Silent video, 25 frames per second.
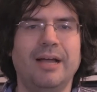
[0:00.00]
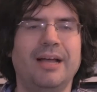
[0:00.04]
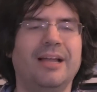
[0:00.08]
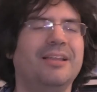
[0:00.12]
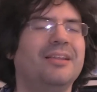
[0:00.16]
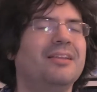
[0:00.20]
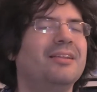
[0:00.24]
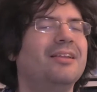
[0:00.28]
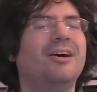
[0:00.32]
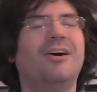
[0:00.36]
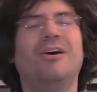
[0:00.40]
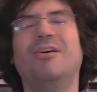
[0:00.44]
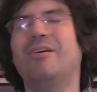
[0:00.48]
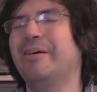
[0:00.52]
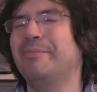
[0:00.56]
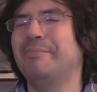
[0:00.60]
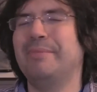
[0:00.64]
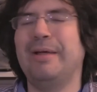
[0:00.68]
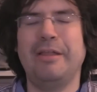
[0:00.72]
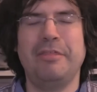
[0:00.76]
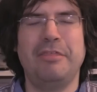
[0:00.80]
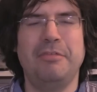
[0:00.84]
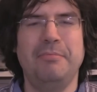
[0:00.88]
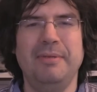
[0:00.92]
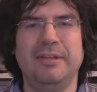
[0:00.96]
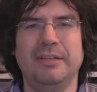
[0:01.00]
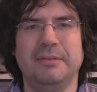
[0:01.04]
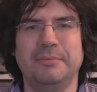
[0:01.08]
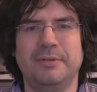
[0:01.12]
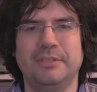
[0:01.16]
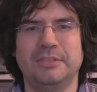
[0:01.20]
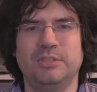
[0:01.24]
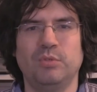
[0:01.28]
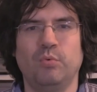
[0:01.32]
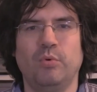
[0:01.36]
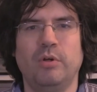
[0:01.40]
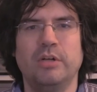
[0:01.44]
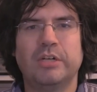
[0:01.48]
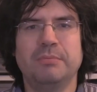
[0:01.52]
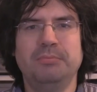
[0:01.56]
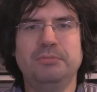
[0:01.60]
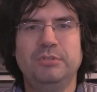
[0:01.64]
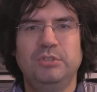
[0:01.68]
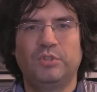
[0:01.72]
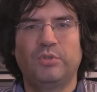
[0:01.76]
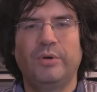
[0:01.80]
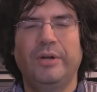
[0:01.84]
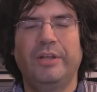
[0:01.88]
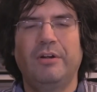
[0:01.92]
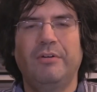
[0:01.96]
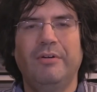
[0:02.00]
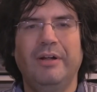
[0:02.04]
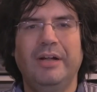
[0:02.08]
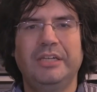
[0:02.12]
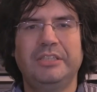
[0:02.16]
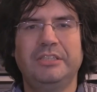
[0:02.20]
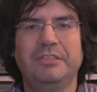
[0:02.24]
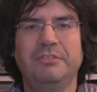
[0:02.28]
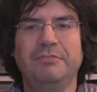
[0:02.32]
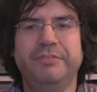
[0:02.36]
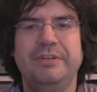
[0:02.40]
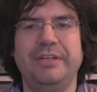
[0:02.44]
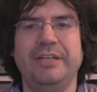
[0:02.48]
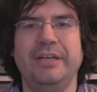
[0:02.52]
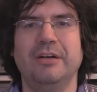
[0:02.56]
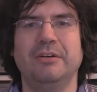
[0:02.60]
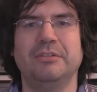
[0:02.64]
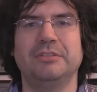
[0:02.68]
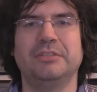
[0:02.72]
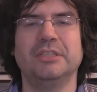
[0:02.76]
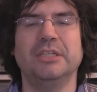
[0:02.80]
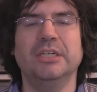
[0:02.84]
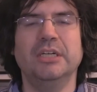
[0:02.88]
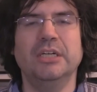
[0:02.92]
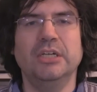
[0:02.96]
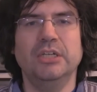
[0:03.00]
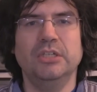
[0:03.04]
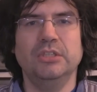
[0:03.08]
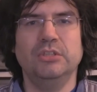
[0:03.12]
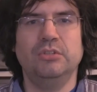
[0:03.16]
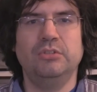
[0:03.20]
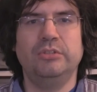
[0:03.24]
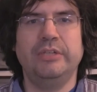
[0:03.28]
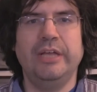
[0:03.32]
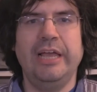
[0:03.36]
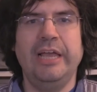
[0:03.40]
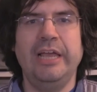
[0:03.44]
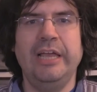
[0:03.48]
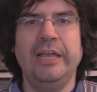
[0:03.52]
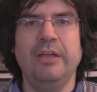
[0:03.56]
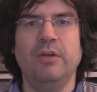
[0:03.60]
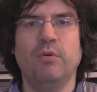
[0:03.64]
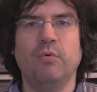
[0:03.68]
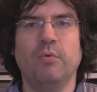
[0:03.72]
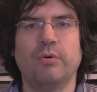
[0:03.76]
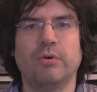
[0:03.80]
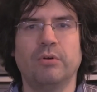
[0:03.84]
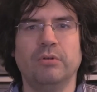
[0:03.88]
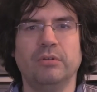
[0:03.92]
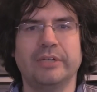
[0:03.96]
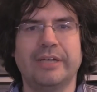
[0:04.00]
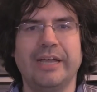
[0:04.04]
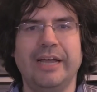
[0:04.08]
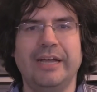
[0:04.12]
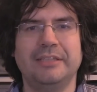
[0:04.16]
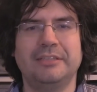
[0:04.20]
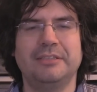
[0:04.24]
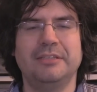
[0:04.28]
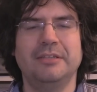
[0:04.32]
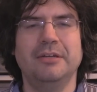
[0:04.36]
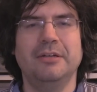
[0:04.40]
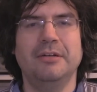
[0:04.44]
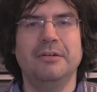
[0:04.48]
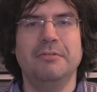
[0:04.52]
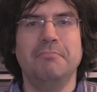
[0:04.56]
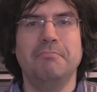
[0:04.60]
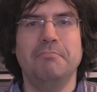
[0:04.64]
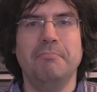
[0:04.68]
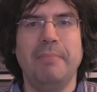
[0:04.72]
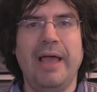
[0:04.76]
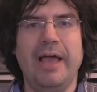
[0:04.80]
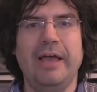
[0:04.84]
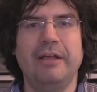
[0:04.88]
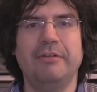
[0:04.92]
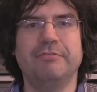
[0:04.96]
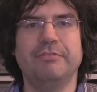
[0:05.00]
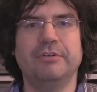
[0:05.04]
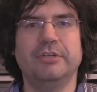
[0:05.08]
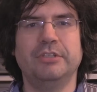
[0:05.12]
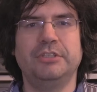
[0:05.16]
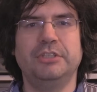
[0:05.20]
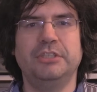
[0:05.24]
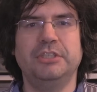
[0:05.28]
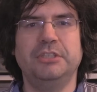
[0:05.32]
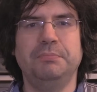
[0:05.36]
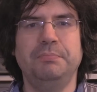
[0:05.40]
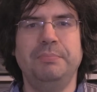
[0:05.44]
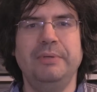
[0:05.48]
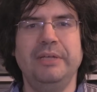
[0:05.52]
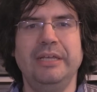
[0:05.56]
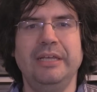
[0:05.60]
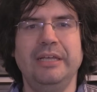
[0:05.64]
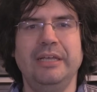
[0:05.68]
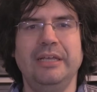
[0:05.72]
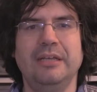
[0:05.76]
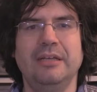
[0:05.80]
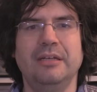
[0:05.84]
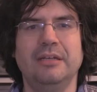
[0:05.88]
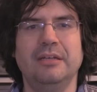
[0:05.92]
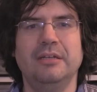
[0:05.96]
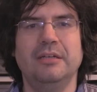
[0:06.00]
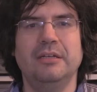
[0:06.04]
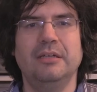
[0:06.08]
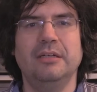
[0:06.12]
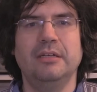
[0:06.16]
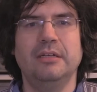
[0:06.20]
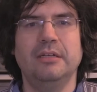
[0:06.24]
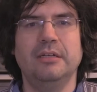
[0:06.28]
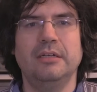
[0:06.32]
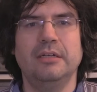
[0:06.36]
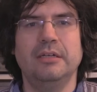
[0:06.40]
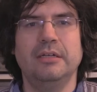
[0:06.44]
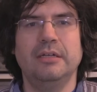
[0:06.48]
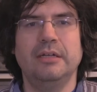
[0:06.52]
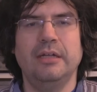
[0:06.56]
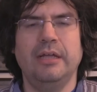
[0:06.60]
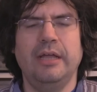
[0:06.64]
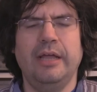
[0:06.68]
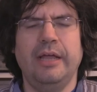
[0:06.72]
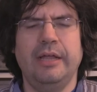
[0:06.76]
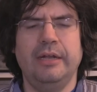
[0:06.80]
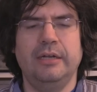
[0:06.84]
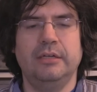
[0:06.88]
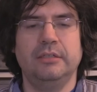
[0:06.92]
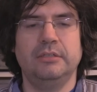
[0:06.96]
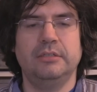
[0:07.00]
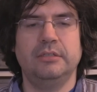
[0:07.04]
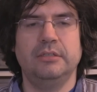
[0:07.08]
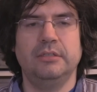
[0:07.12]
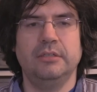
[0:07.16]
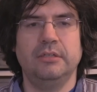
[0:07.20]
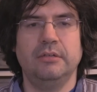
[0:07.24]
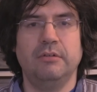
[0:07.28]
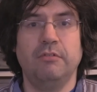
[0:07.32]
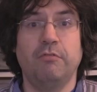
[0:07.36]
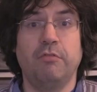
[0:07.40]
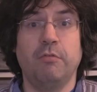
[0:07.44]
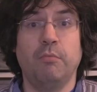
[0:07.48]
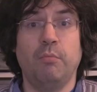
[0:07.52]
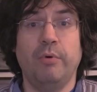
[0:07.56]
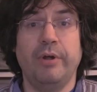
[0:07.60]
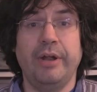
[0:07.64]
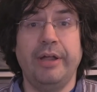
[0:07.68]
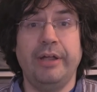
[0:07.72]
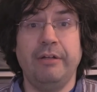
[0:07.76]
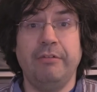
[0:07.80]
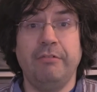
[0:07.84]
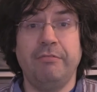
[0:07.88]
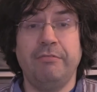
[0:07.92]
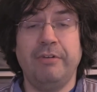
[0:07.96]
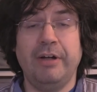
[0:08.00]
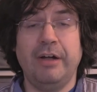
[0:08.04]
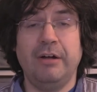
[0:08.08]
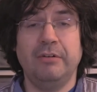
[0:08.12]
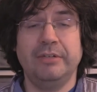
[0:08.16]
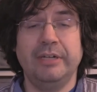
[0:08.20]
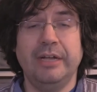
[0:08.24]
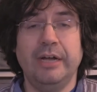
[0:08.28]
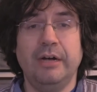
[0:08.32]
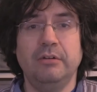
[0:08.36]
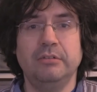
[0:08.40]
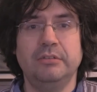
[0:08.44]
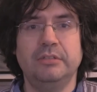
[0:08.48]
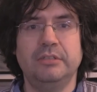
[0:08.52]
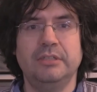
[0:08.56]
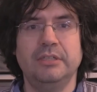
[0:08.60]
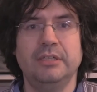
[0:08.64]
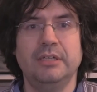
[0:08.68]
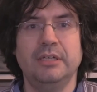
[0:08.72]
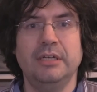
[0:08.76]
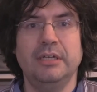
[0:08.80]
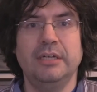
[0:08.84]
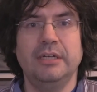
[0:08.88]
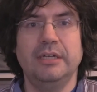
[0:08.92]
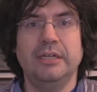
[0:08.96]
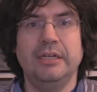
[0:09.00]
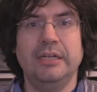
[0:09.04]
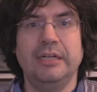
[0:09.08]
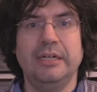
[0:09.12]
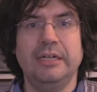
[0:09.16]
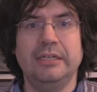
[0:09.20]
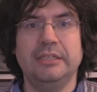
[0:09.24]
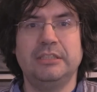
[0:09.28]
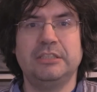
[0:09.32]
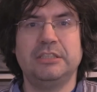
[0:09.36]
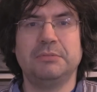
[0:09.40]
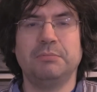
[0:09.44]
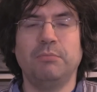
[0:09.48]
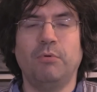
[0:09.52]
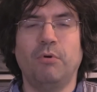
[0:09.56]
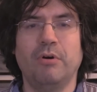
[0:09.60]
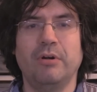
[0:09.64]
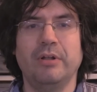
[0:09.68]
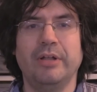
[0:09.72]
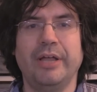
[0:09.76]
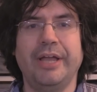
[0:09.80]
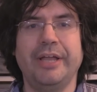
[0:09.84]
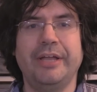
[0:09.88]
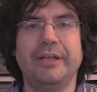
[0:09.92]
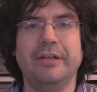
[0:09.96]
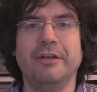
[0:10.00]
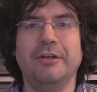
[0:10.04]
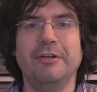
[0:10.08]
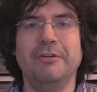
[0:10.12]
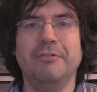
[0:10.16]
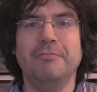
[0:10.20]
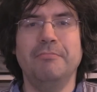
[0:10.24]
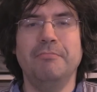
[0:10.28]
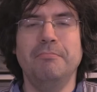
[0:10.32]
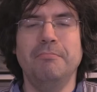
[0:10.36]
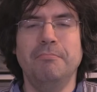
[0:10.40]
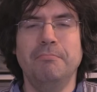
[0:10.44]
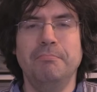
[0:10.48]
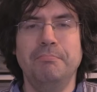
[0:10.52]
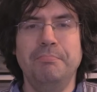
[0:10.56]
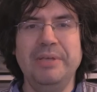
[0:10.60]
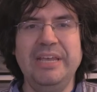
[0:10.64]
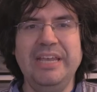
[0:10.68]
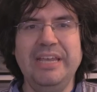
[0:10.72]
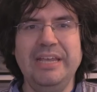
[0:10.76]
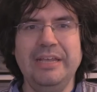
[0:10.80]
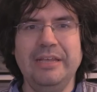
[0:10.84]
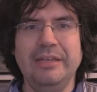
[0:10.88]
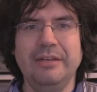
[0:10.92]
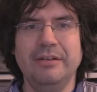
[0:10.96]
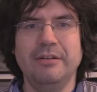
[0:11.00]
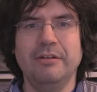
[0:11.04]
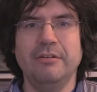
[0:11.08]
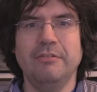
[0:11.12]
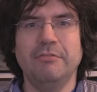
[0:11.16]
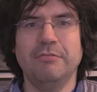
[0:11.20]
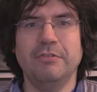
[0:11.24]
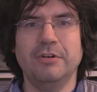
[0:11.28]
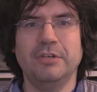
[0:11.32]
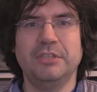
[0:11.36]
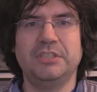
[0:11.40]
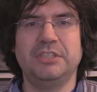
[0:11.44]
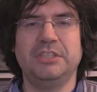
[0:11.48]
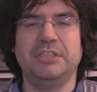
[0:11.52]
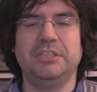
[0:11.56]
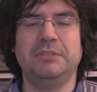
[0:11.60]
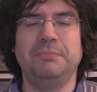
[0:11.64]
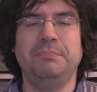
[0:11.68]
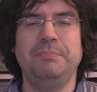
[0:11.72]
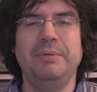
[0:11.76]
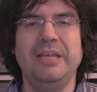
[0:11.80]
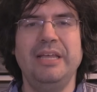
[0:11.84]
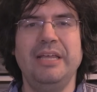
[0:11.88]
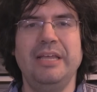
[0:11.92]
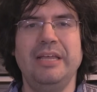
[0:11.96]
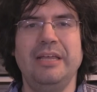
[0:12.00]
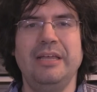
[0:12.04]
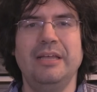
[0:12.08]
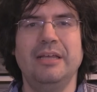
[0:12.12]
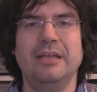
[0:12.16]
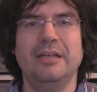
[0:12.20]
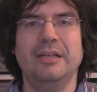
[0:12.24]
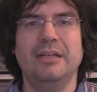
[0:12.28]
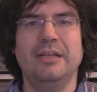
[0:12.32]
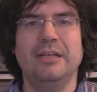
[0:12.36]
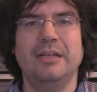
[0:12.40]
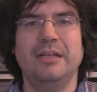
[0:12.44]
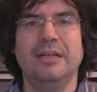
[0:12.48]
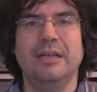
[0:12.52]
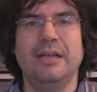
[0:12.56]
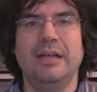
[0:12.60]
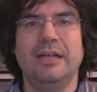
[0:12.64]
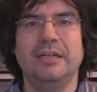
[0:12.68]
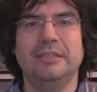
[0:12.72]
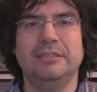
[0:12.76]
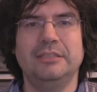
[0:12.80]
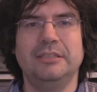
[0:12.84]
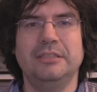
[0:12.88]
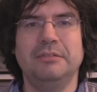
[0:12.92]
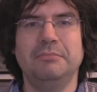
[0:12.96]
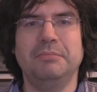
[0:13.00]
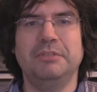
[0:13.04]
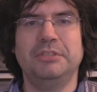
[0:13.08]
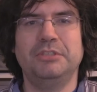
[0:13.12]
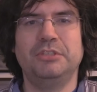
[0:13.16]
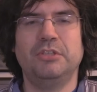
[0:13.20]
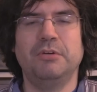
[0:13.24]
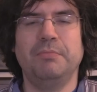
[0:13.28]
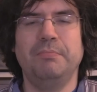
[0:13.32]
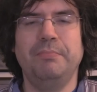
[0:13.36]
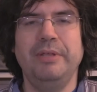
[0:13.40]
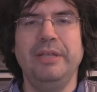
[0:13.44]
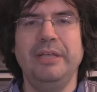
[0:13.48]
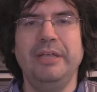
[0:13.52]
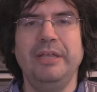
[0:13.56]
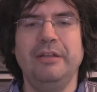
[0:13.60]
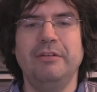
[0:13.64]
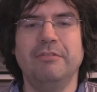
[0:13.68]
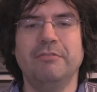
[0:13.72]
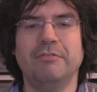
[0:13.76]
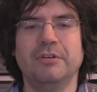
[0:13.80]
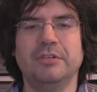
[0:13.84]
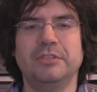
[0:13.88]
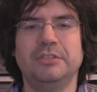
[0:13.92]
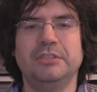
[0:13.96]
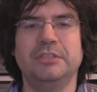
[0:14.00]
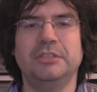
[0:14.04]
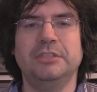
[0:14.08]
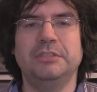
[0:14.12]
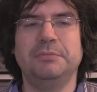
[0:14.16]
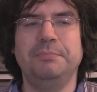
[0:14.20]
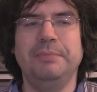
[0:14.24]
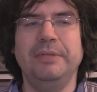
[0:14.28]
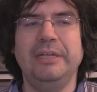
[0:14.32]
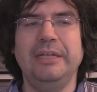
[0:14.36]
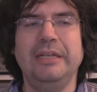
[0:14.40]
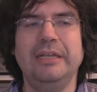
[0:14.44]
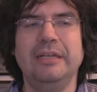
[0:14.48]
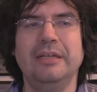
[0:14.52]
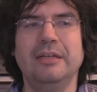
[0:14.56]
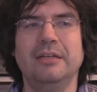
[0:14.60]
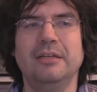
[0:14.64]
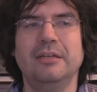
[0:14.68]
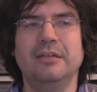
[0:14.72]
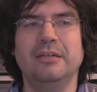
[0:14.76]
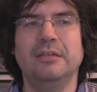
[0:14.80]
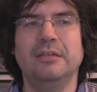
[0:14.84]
Hello, I'm Matthew Lamont. Welcome to Trailer Action Videos. Today, we're going to look at Man vs. Bee. And from what I found out, it's more like Bean versus Bee, as in Mr. Bean versus Bee.